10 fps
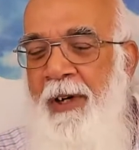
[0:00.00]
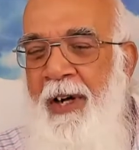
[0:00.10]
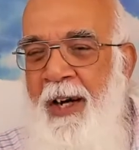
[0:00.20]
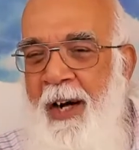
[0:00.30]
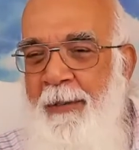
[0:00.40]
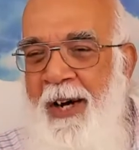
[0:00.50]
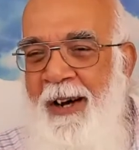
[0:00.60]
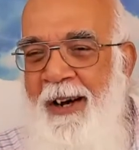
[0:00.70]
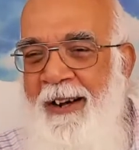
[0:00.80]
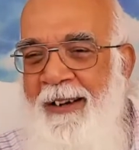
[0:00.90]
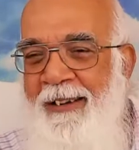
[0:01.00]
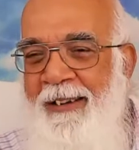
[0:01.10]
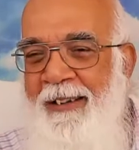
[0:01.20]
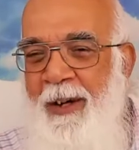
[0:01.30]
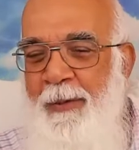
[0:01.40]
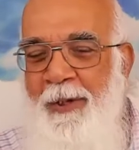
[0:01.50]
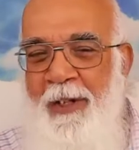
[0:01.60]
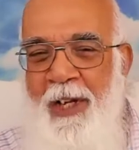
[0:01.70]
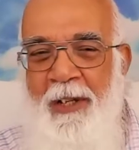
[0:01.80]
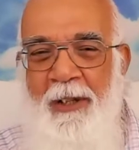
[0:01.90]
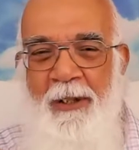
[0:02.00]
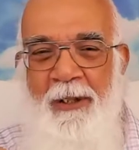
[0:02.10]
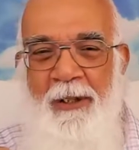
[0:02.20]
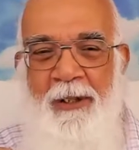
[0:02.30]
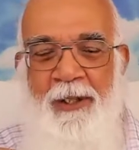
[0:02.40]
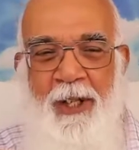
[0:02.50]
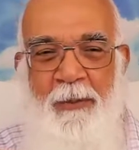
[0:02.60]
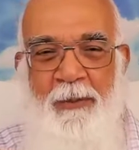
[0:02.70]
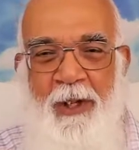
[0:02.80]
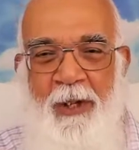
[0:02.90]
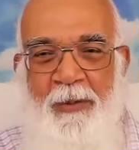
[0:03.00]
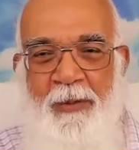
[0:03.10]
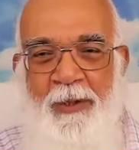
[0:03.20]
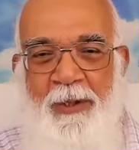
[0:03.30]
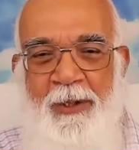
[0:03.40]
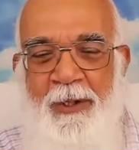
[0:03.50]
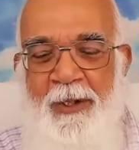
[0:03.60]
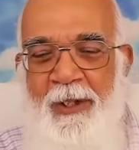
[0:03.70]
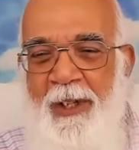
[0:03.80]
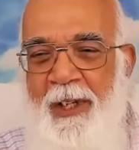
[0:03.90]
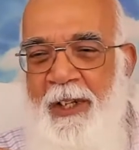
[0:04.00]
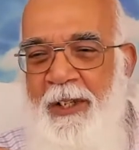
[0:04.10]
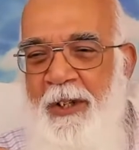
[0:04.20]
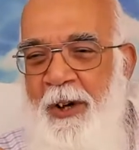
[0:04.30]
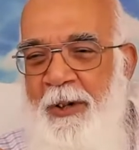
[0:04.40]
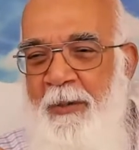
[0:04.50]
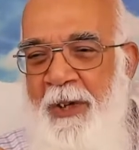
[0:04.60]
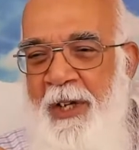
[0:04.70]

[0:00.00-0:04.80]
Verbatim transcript: Come on, obstacles, symptoms. It is not me